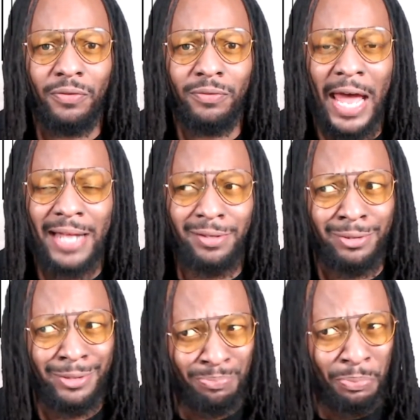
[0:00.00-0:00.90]
That's
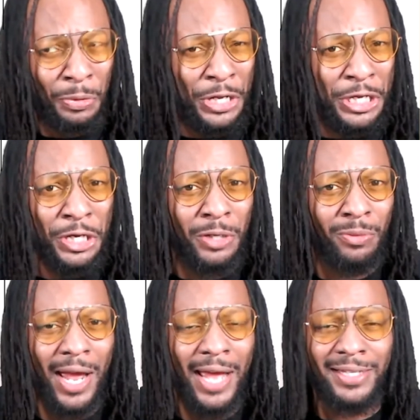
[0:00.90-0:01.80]
pretty good,
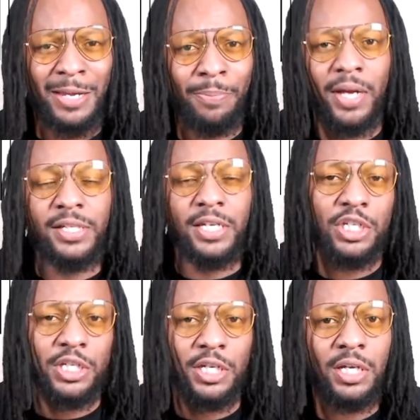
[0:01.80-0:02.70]
right? $10
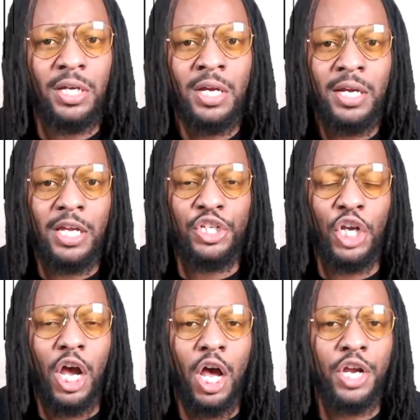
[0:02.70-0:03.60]
get you
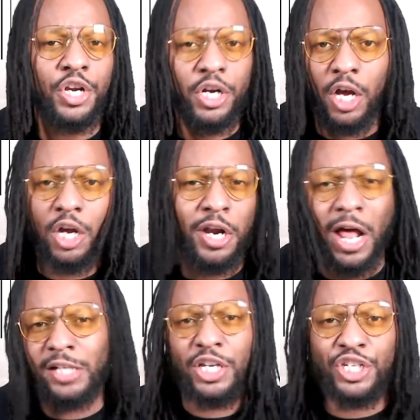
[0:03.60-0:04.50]

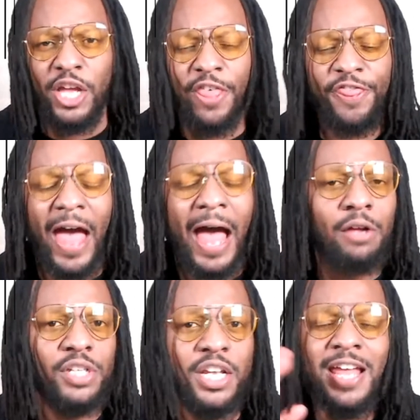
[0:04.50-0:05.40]
$100 get you
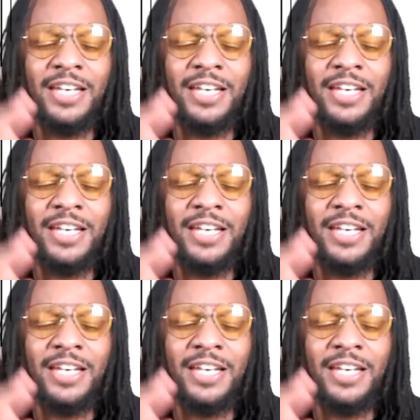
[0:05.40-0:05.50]
1,000.